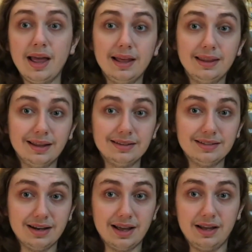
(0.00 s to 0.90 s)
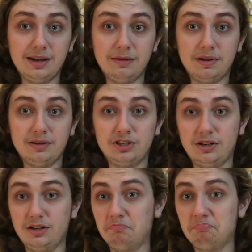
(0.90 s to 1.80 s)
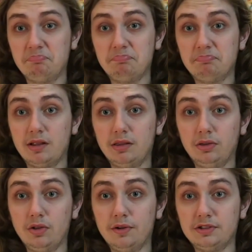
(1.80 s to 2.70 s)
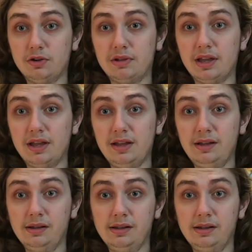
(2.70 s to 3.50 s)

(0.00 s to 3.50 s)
Then today, the pitching looked okay.